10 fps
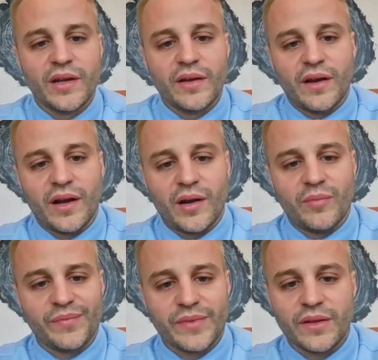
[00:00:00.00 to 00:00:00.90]

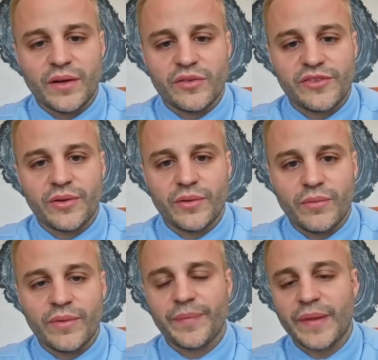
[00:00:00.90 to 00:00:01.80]

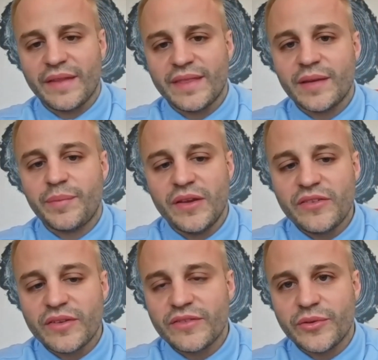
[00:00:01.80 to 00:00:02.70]
So I think
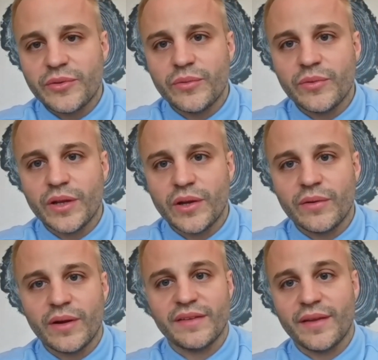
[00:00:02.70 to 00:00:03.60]
patients who,
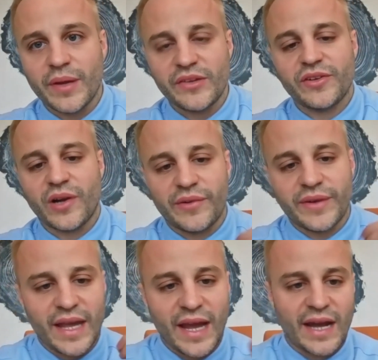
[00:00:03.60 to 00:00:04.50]
as I mentioned,
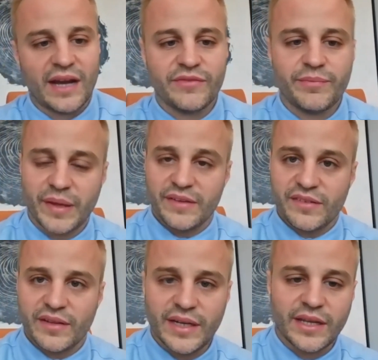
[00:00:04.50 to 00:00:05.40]
already have
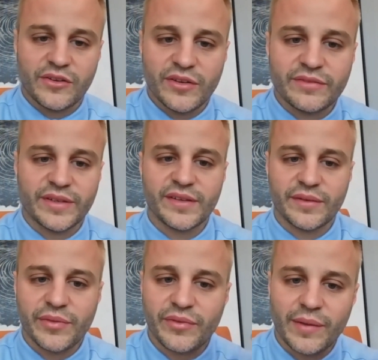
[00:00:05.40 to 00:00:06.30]
baseline increased risk
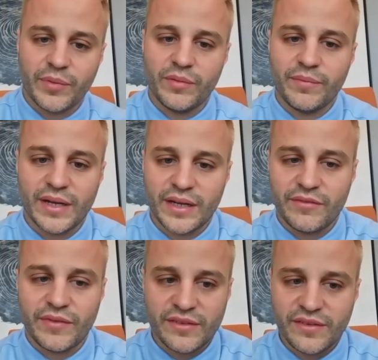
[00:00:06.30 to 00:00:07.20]
of thromboembolic
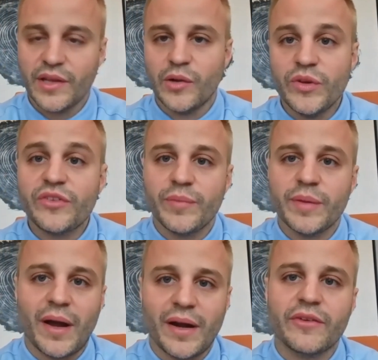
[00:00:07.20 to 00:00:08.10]
events, we should
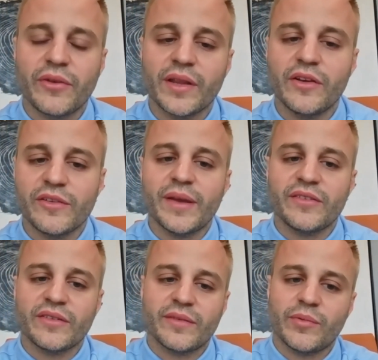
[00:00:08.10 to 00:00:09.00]
be monitoring those
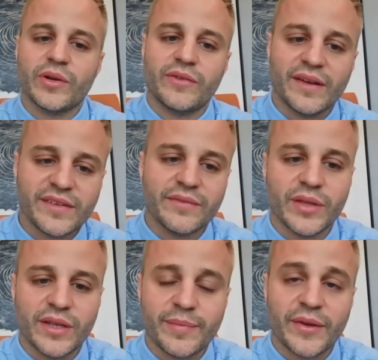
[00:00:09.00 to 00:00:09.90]
patients more
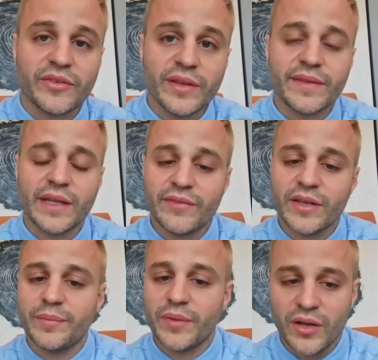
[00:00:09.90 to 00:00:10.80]
aggressively, especially if they
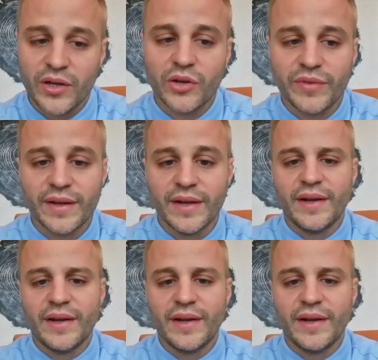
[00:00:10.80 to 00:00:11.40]
develop long COVID.